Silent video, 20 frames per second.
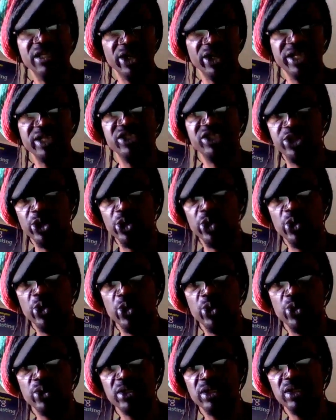looking
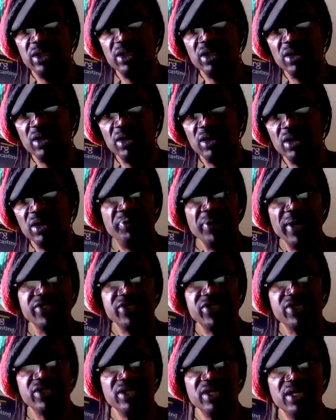dude,
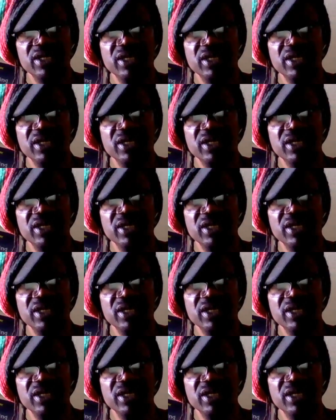Pence.